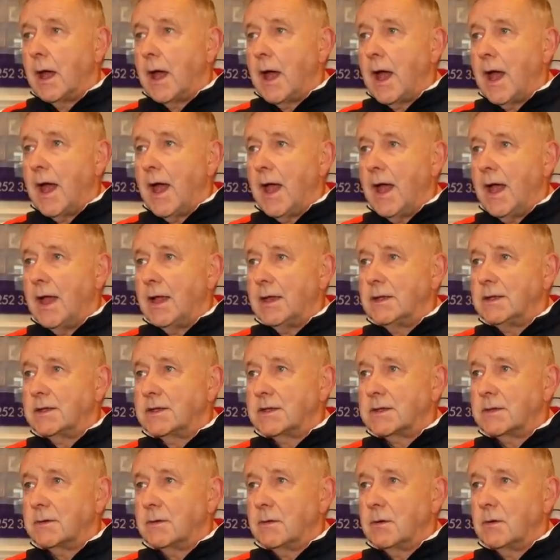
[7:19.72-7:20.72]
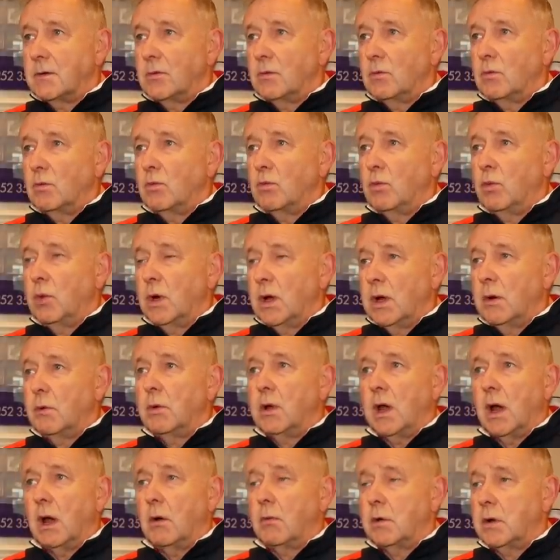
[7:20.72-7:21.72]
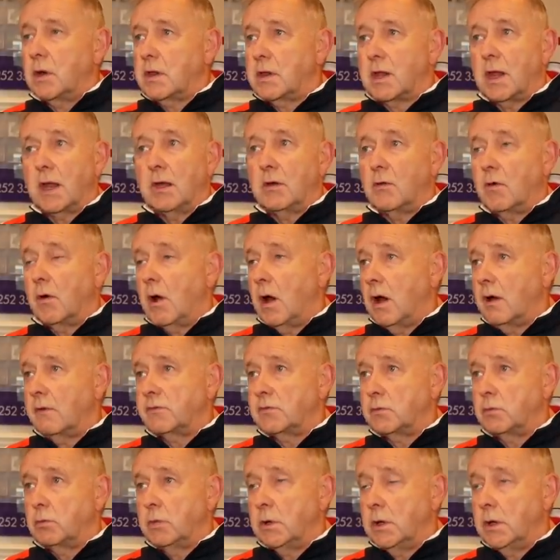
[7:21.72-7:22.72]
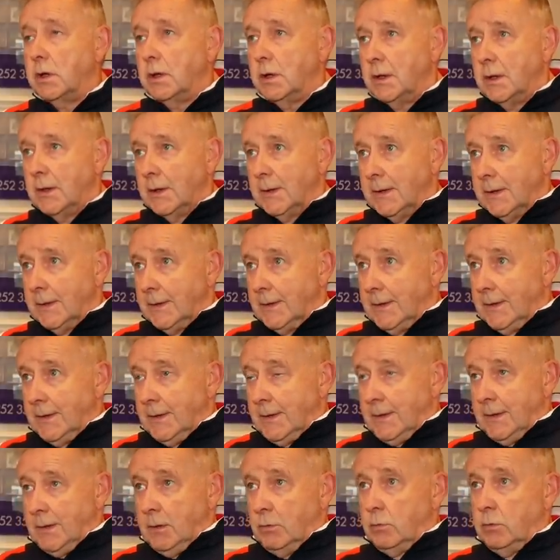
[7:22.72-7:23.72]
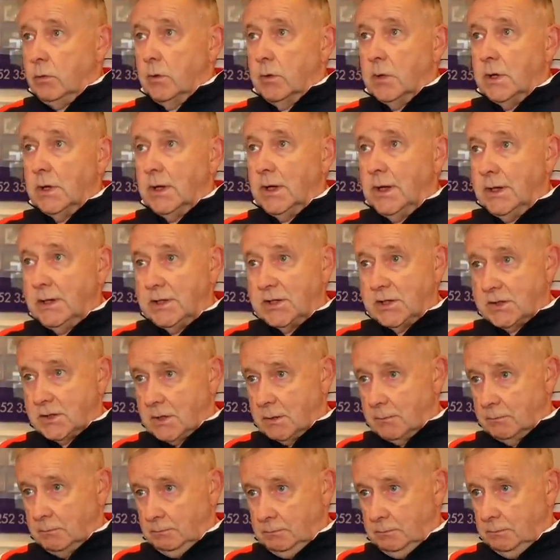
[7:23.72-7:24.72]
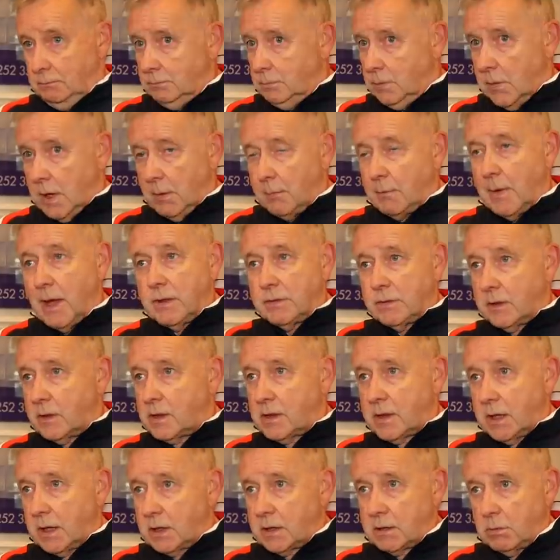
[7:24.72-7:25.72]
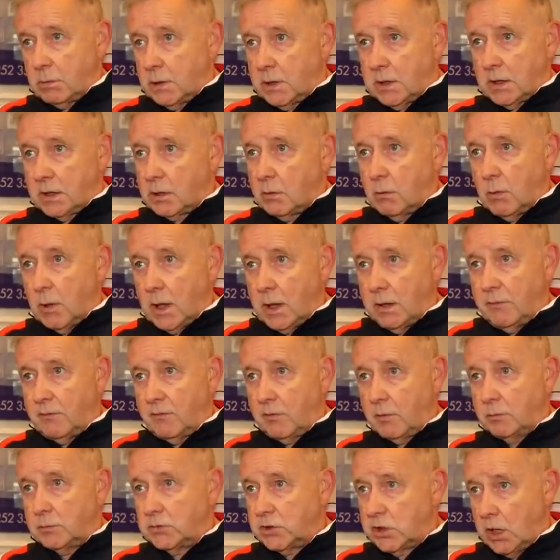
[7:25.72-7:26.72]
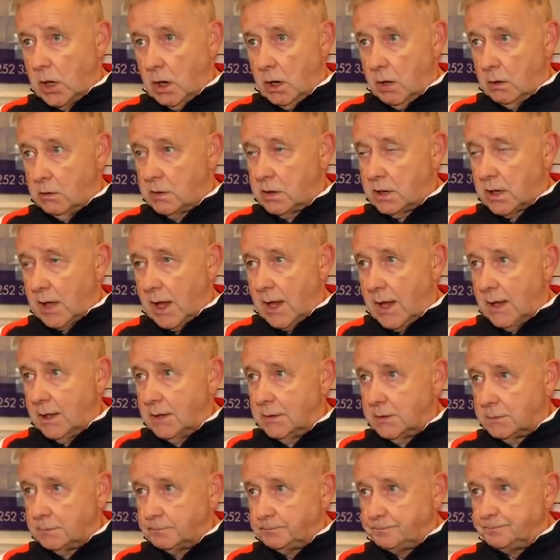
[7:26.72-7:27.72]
And where we are with the centre-halves, we're at least a month, 6 weeks away from Giles and